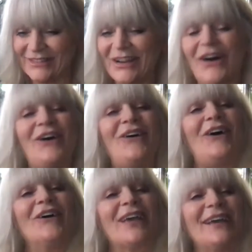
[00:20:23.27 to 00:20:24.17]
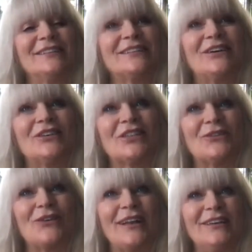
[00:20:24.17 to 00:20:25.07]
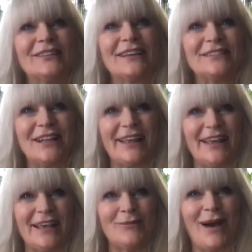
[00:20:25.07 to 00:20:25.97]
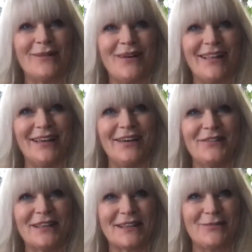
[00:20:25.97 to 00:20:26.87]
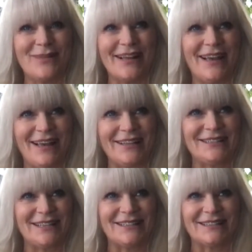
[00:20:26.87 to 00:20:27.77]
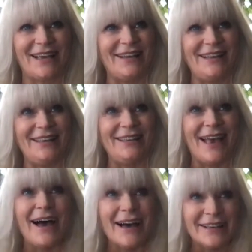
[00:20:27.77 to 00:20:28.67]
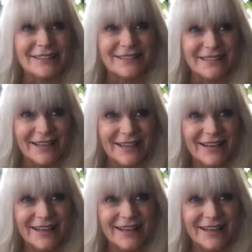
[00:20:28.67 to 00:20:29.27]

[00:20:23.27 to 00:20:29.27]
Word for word: No. Okay. So th- when you said, should I kick him out of my life? Somebody eh, just said, yes.